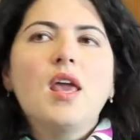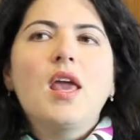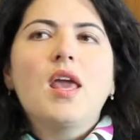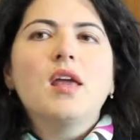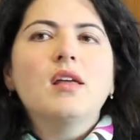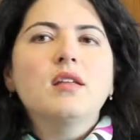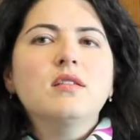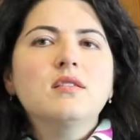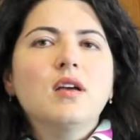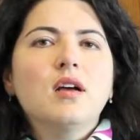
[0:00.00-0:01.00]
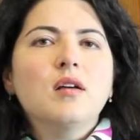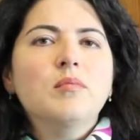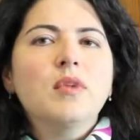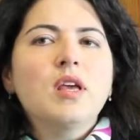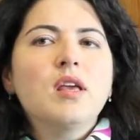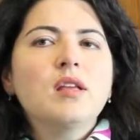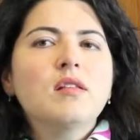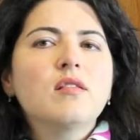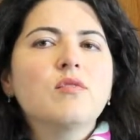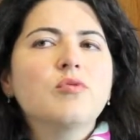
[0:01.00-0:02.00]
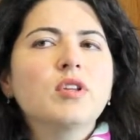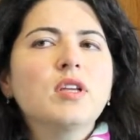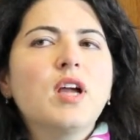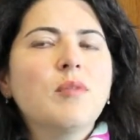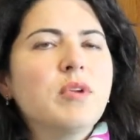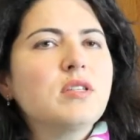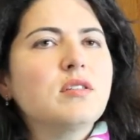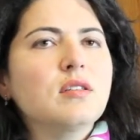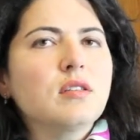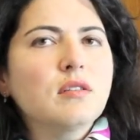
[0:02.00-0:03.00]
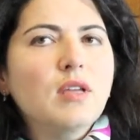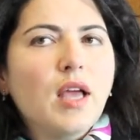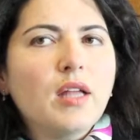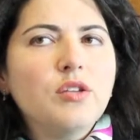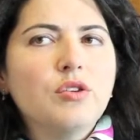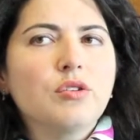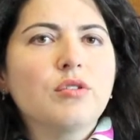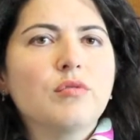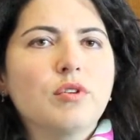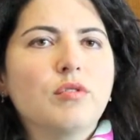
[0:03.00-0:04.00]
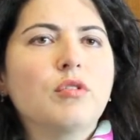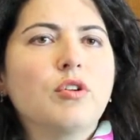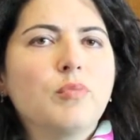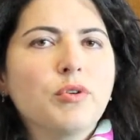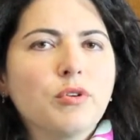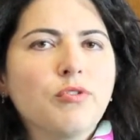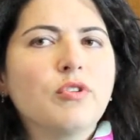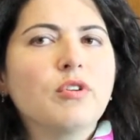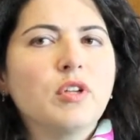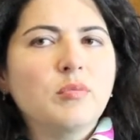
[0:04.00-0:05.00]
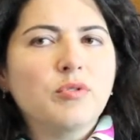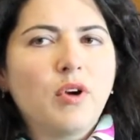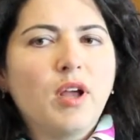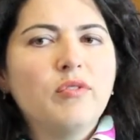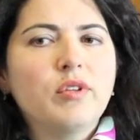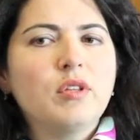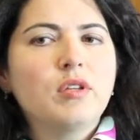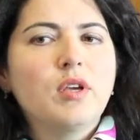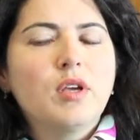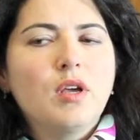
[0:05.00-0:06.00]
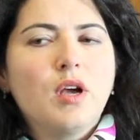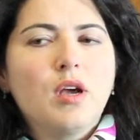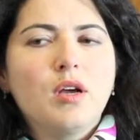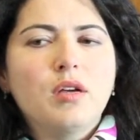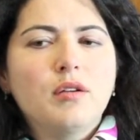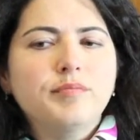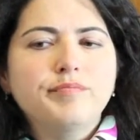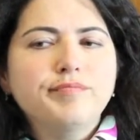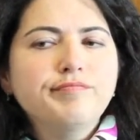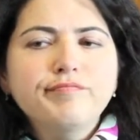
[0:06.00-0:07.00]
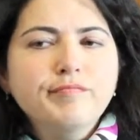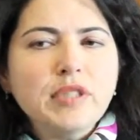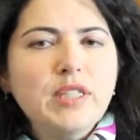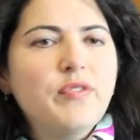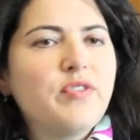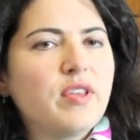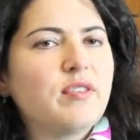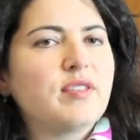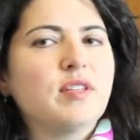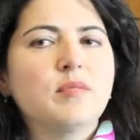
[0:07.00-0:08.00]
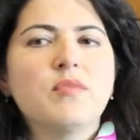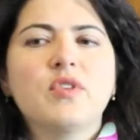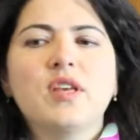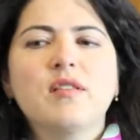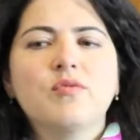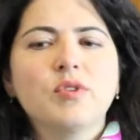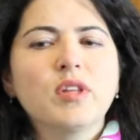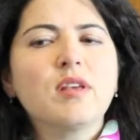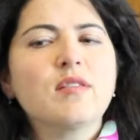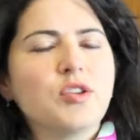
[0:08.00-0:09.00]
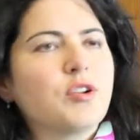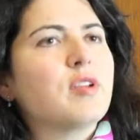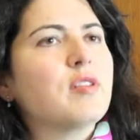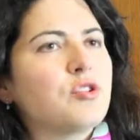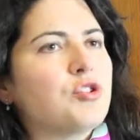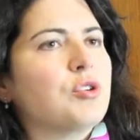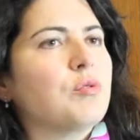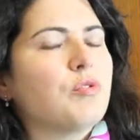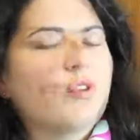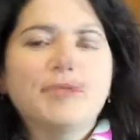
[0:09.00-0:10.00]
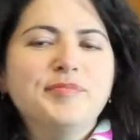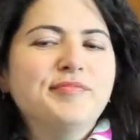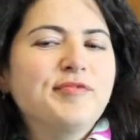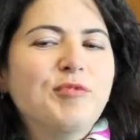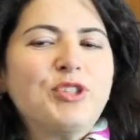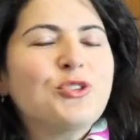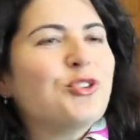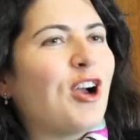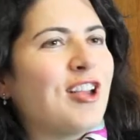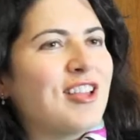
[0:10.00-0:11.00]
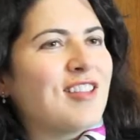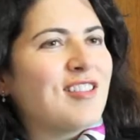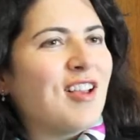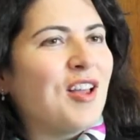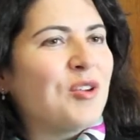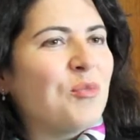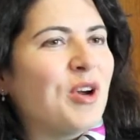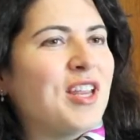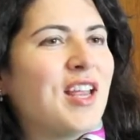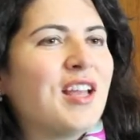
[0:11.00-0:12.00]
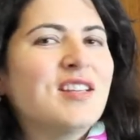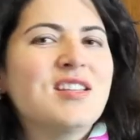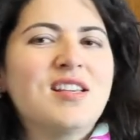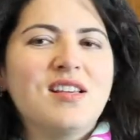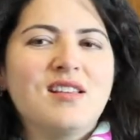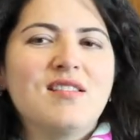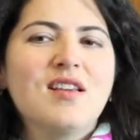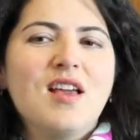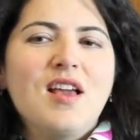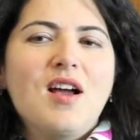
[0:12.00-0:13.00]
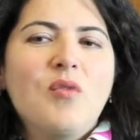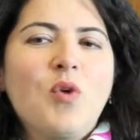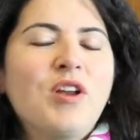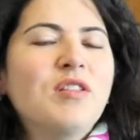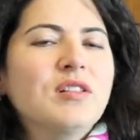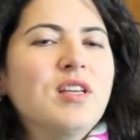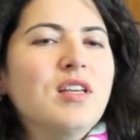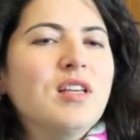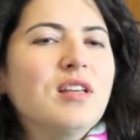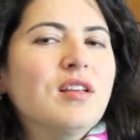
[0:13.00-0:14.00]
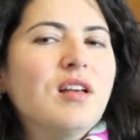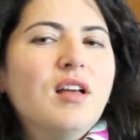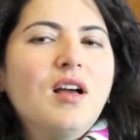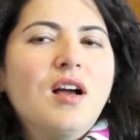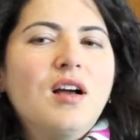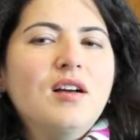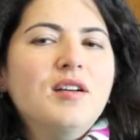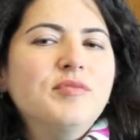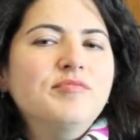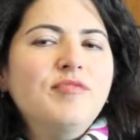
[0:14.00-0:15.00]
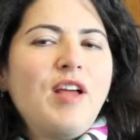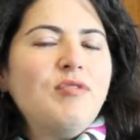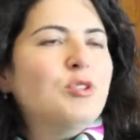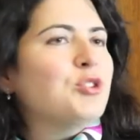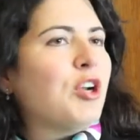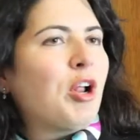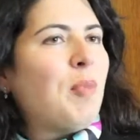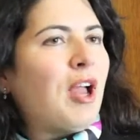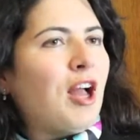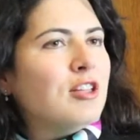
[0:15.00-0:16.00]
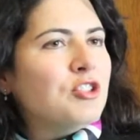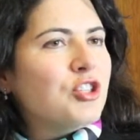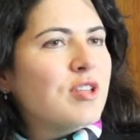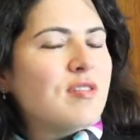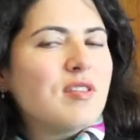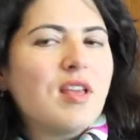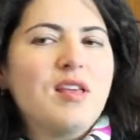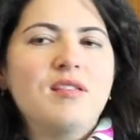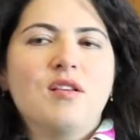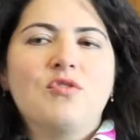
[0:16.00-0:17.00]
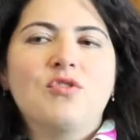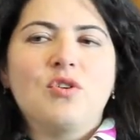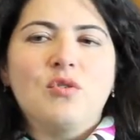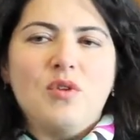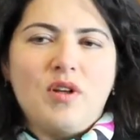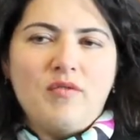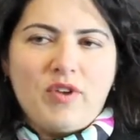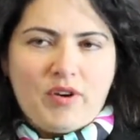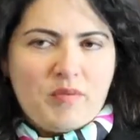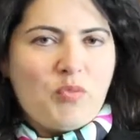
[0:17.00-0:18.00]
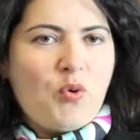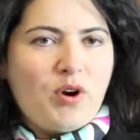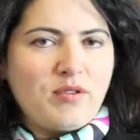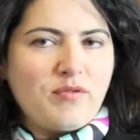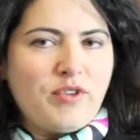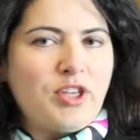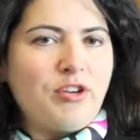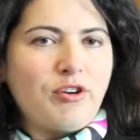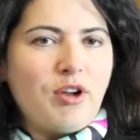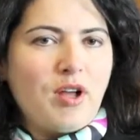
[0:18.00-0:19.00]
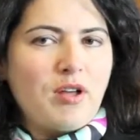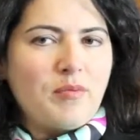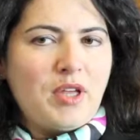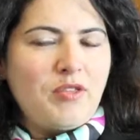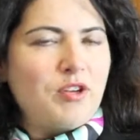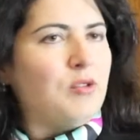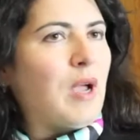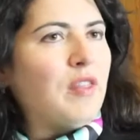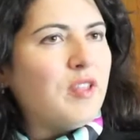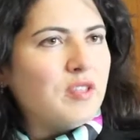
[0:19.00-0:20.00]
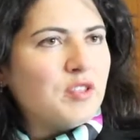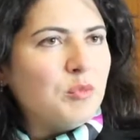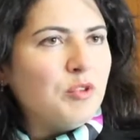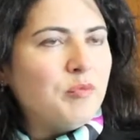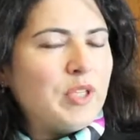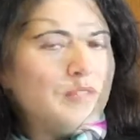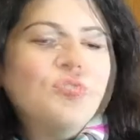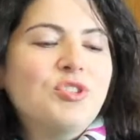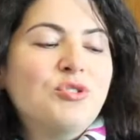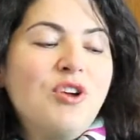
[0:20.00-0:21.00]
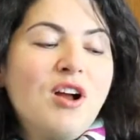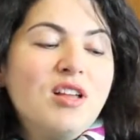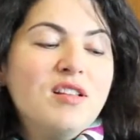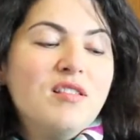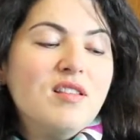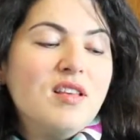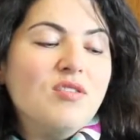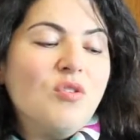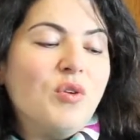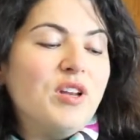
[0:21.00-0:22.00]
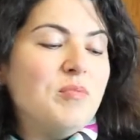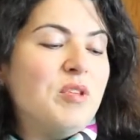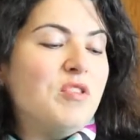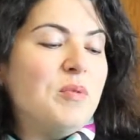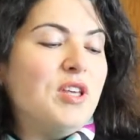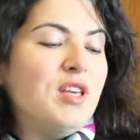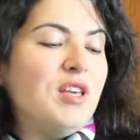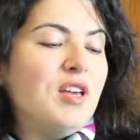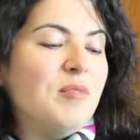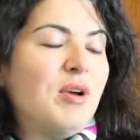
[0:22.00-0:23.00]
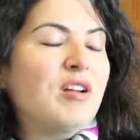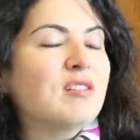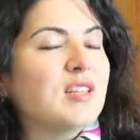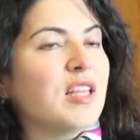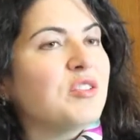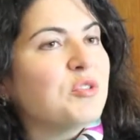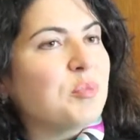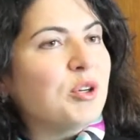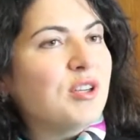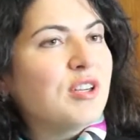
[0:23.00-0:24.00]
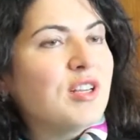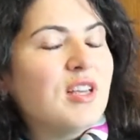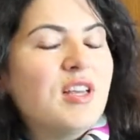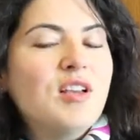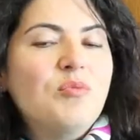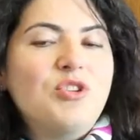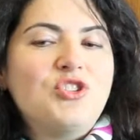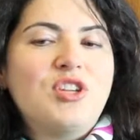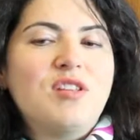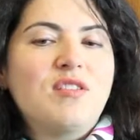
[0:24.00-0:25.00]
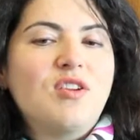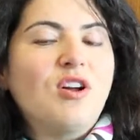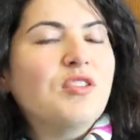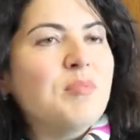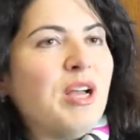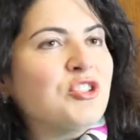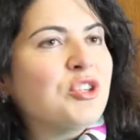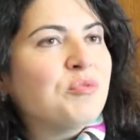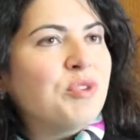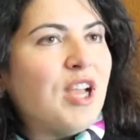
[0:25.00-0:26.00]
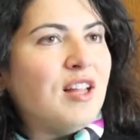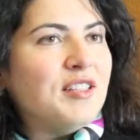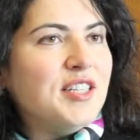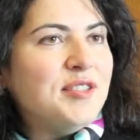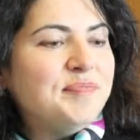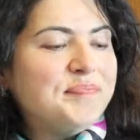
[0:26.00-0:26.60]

And um, it's really coming at your, your, your personal and private uh, belief systems. It's really a serious issue. Uh, Richard Dawkins, on the one hand, he's one of the leading uh, evolutionary biologists. He's also a very important figure um, in the new atheist movement. Richard Dawkins is going to be speaking about his latest book, which is called The Magic of Reality.